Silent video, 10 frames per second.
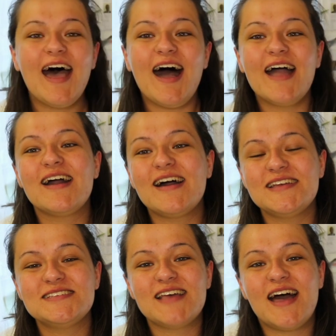Hi
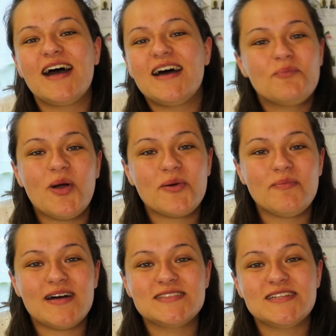guys, and
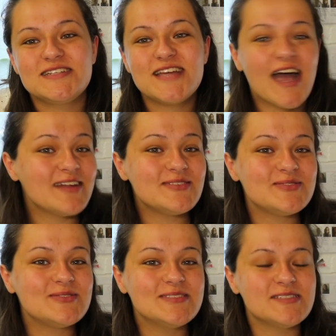welcome back to the
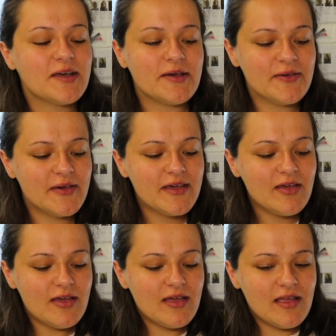channel. So
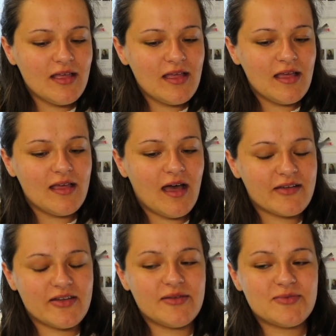
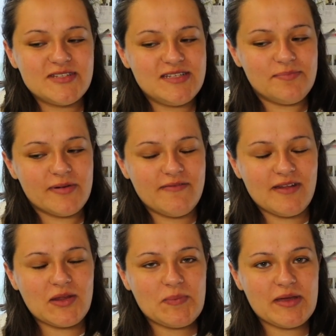I kind of wanted to breathe
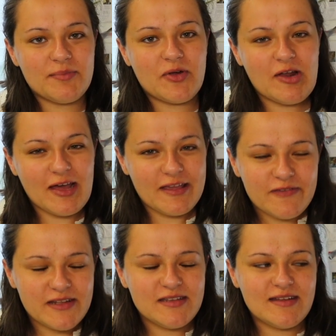a little bit of more
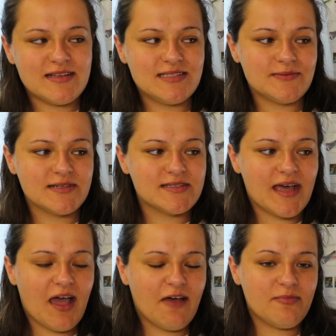life into this because
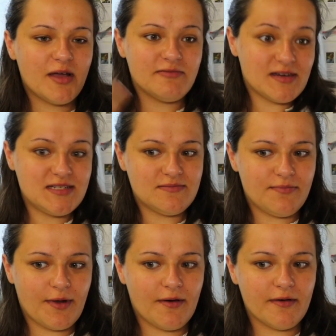I have my written
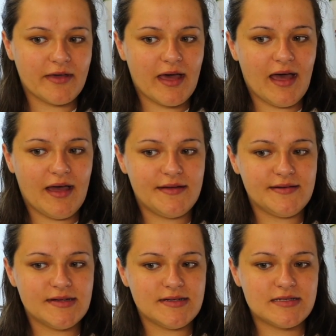blog
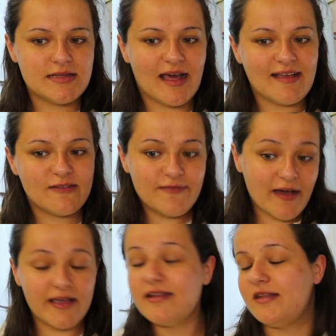and that's
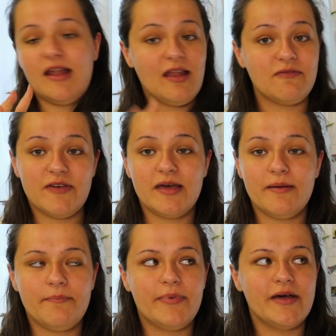fine and I love
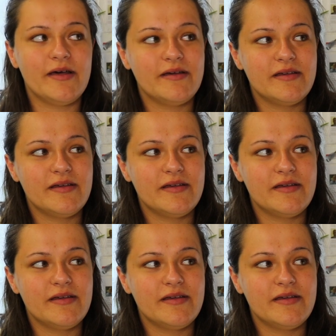it, but